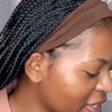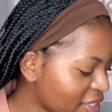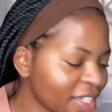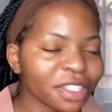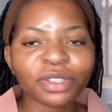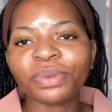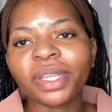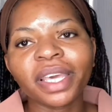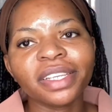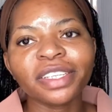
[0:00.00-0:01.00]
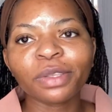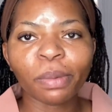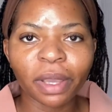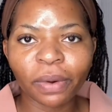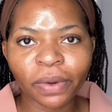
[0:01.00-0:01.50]
It's just unique. I just do
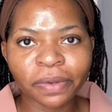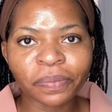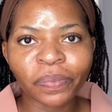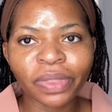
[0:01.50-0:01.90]
my own